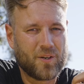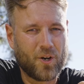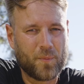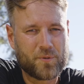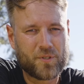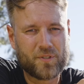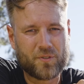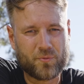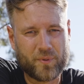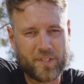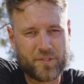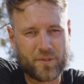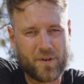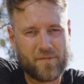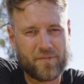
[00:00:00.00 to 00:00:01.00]
option to
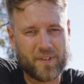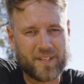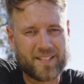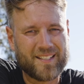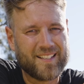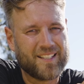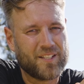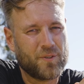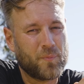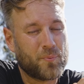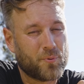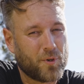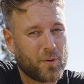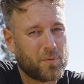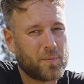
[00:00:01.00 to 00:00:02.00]
retrofit. You
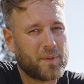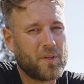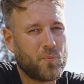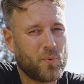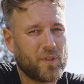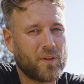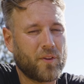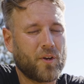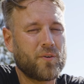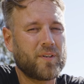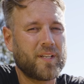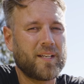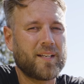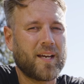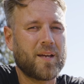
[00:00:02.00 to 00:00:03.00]
probably will though
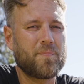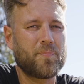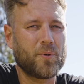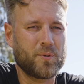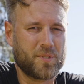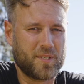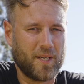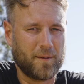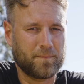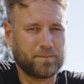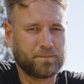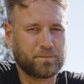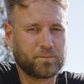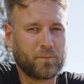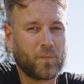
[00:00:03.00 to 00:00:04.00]
need a booster.
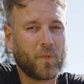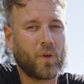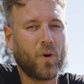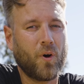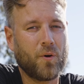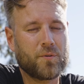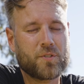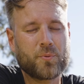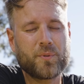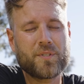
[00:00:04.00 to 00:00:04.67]
On to